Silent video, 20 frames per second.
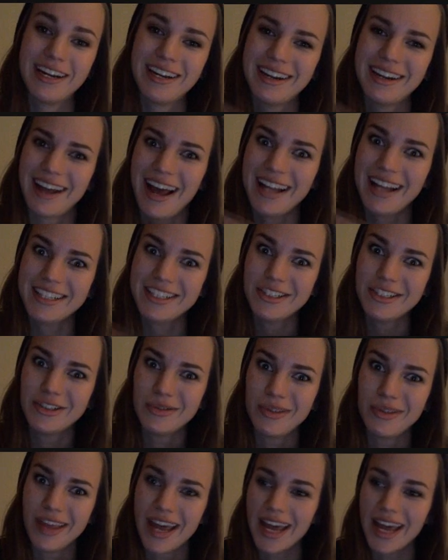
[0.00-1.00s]
it not to
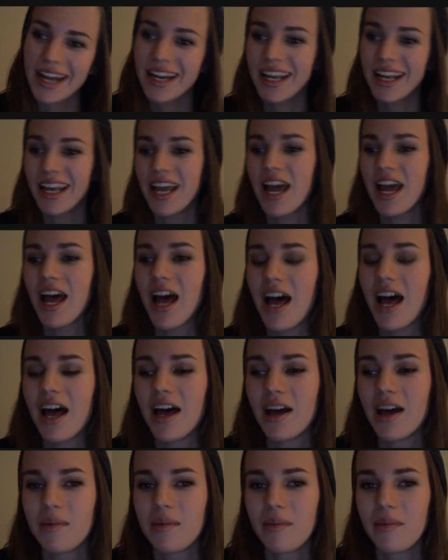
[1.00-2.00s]
do that.
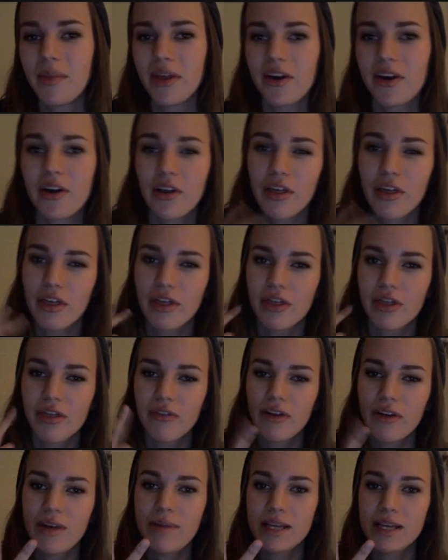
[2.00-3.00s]
There are
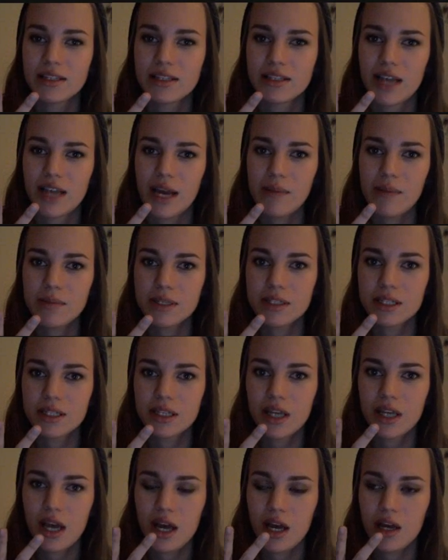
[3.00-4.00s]
3 basic
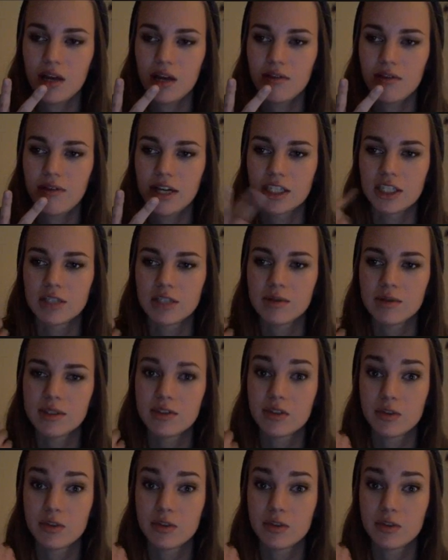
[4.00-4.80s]
types of vaginismus.